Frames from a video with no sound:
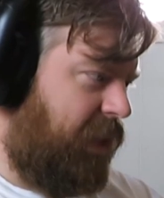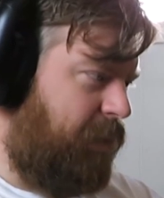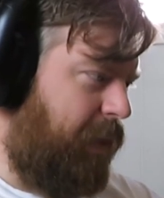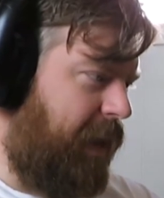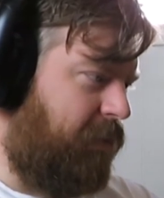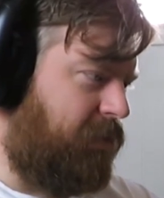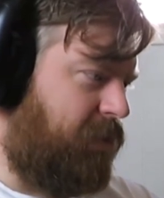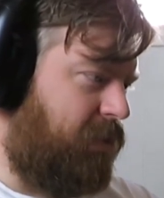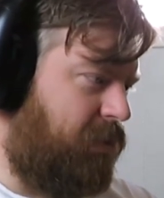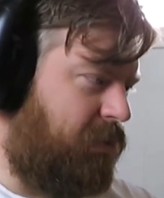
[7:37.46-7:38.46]
Keep
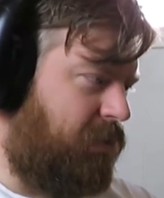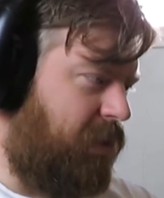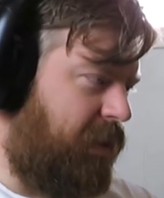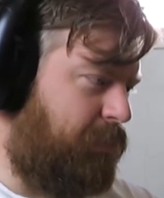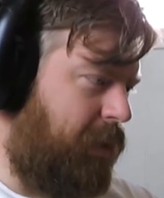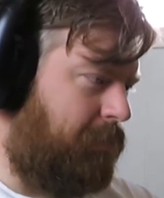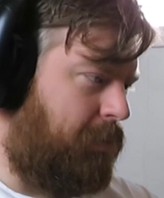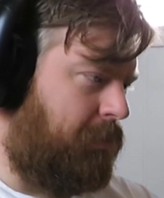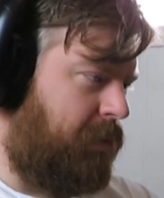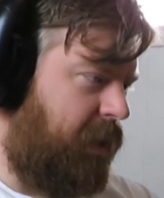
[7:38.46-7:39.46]
Hagrid's queues nice,
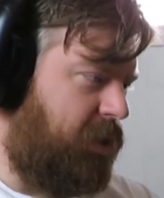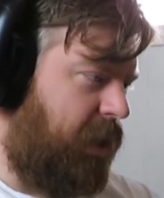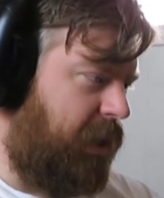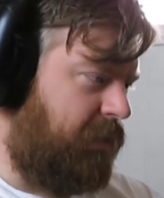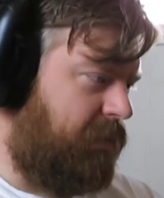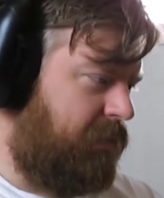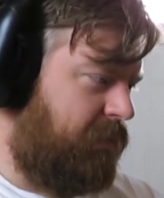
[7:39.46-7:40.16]
people. Hashtag.